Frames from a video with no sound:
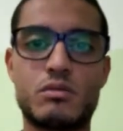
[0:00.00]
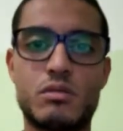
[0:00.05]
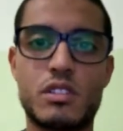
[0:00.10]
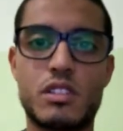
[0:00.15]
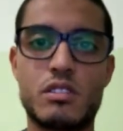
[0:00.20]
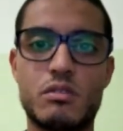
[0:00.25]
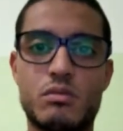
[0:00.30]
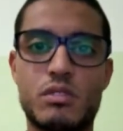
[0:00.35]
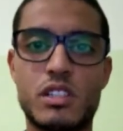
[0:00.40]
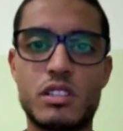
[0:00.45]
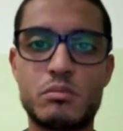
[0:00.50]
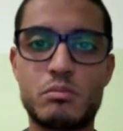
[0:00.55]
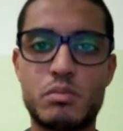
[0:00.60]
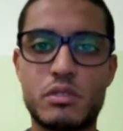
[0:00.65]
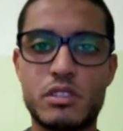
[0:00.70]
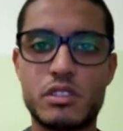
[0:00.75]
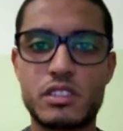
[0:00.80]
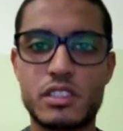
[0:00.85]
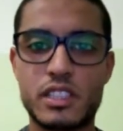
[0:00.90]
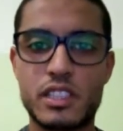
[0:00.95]
with 1
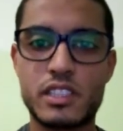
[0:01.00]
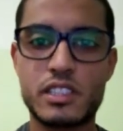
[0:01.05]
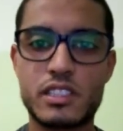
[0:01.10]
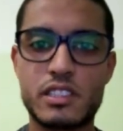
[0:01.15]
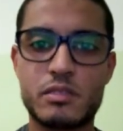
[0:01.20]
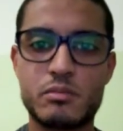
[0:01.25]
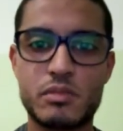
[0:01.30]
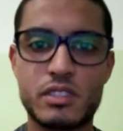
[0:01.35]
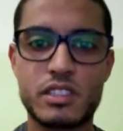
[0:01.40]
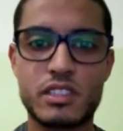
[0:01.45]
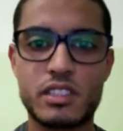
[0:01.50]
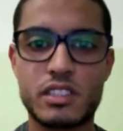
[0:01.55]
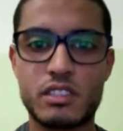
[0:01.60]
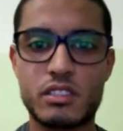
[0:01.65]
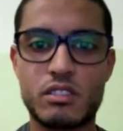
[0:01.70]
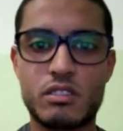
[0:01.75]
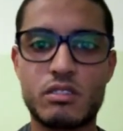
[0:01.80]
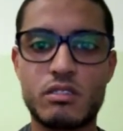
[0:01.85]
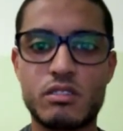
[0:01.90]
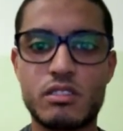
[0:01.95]
point increment
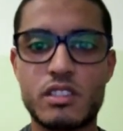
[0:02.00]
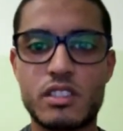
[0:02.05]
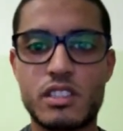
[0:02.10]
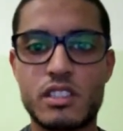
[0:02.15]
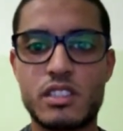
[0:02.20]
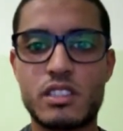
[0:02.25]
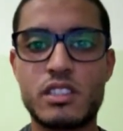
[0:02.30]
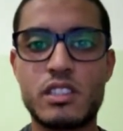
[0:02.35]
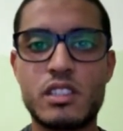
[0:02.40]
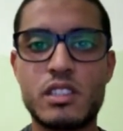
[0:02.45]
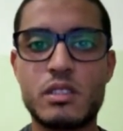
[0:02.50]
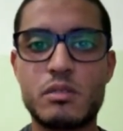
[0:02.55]
in all the